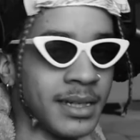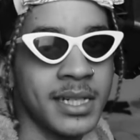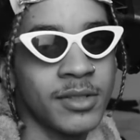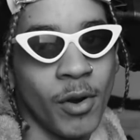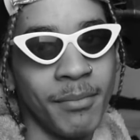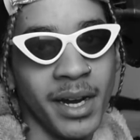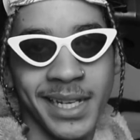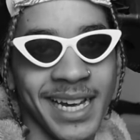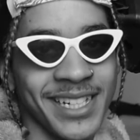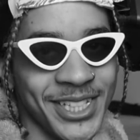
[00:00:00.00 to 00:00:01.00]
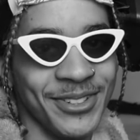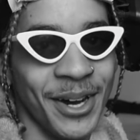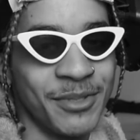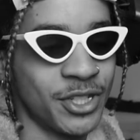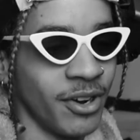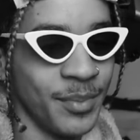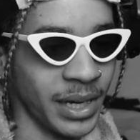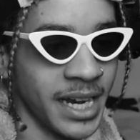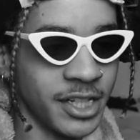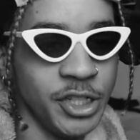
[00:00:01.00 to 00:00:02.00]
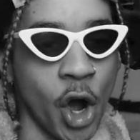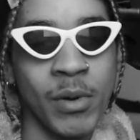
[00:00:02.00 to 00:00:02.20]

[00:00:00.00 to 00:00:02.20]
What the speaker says: This is what money gets you. I'm sorry, but like, no